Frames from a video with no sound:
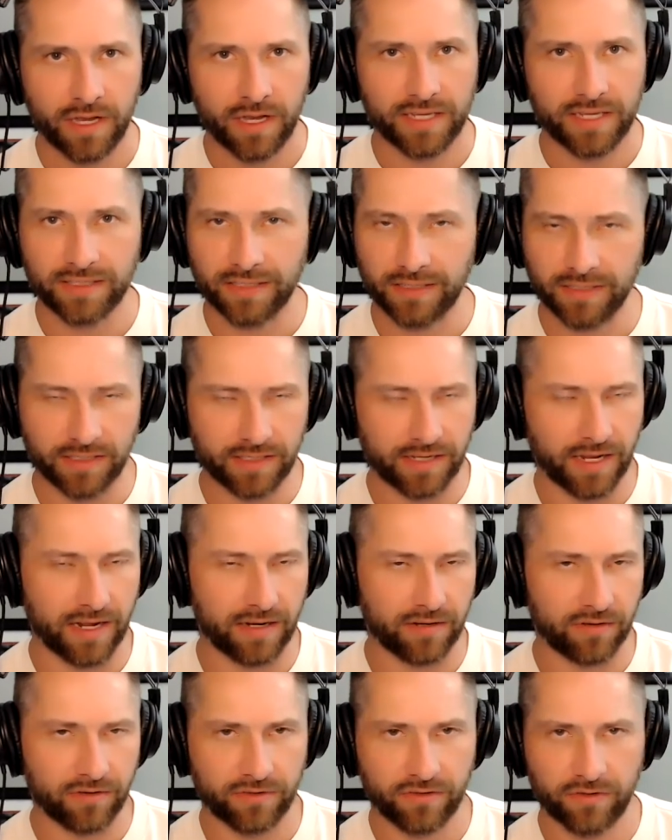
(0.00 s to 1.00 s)
It's a
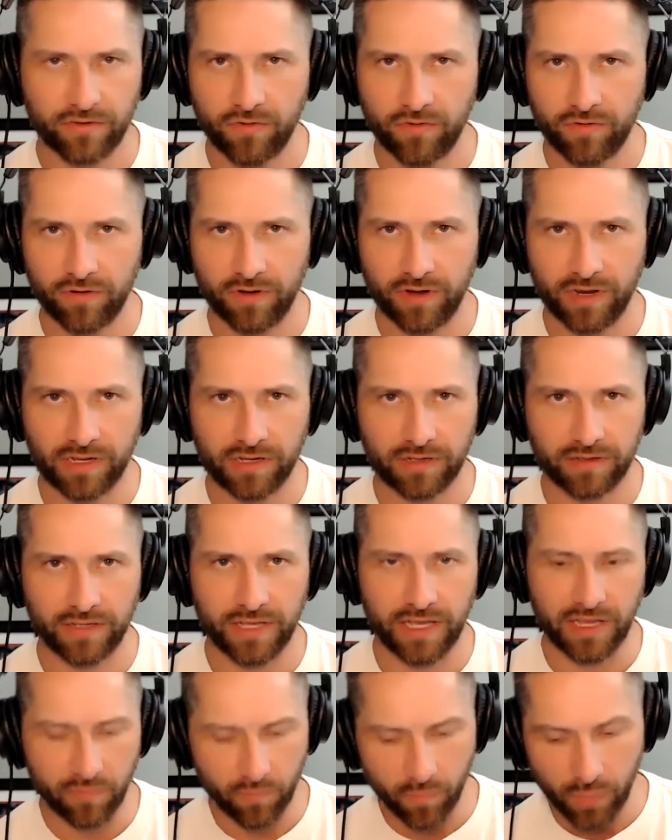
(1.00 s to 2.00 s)
standard scoring
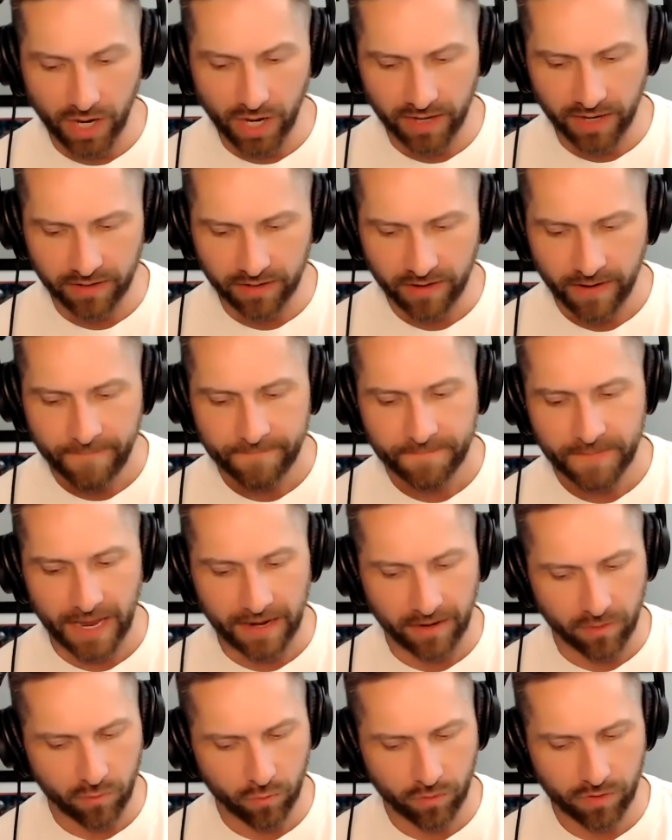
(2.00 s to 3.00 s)
league. But
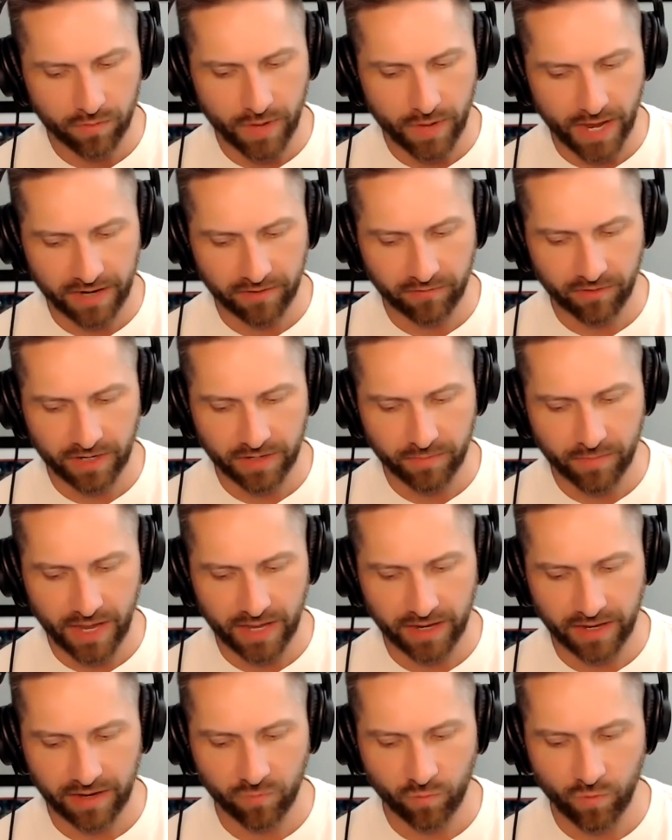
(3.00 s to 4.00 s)
at quarterback, running
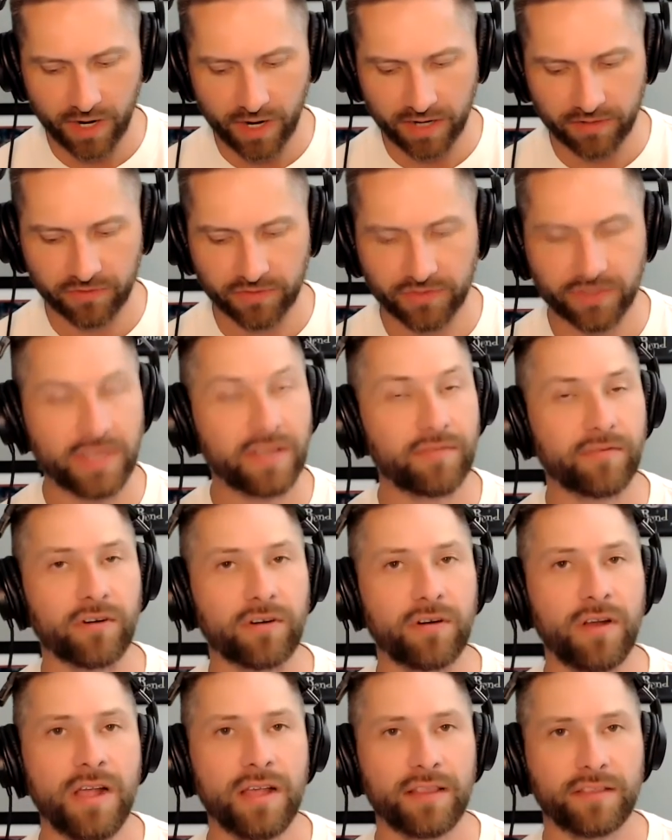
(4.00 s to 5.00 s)
back, and wide
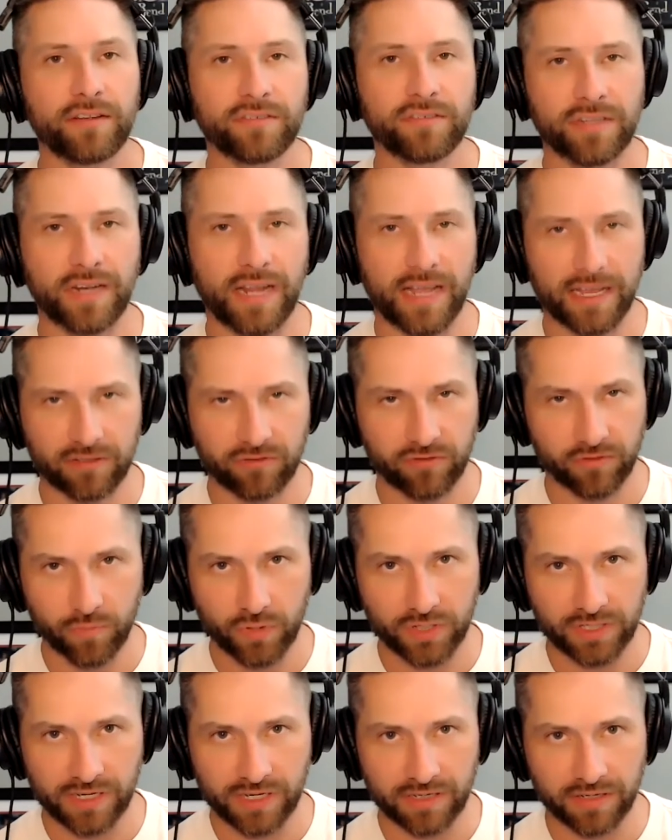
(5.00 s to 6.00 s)
receiver, there's an extra
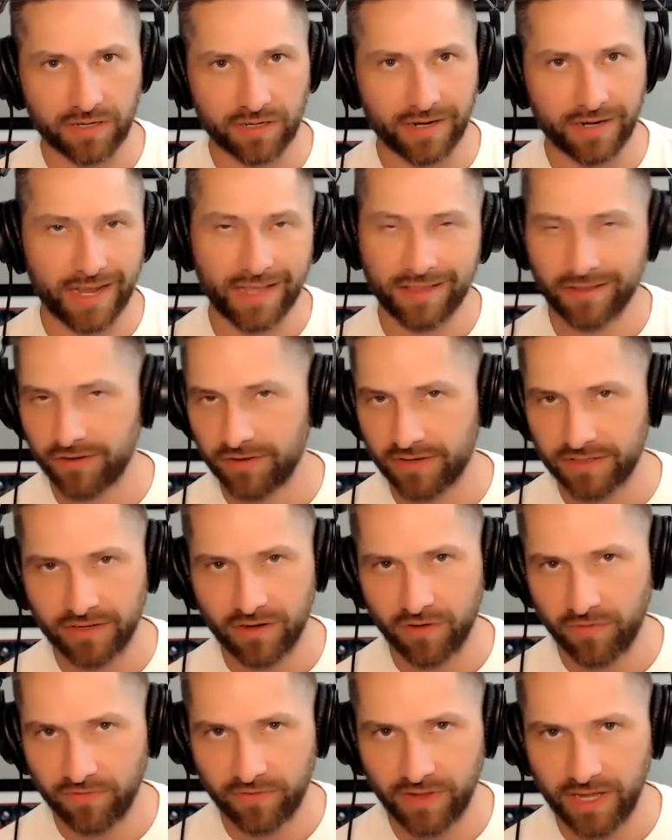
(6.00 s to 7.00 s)
position, and there is
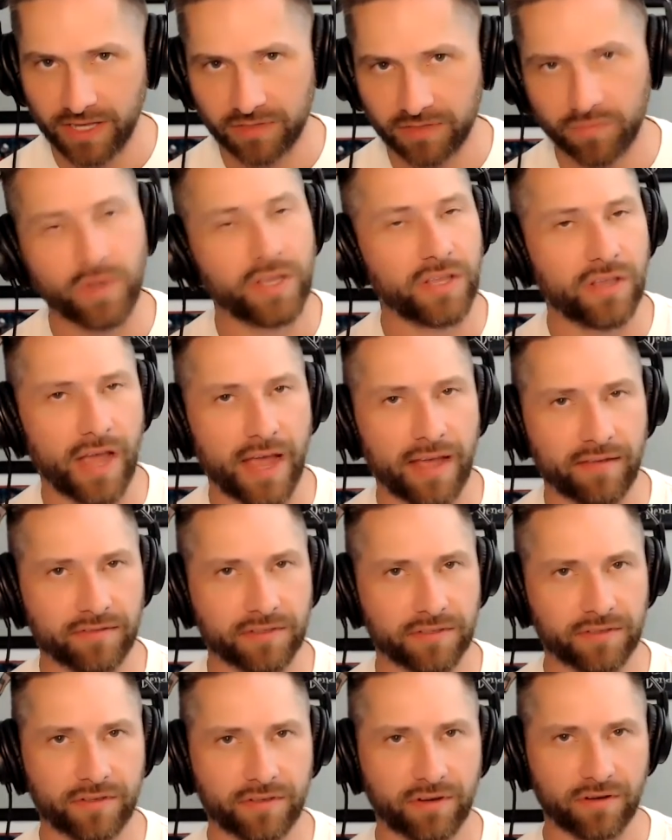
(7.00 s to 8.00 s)
no flex, but you have
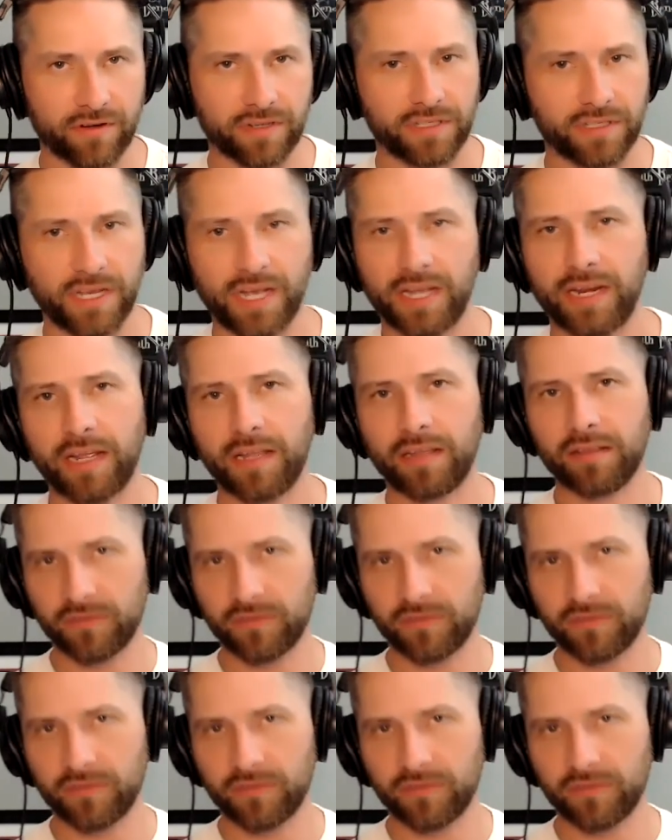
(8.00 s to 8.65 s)
to start at tight end.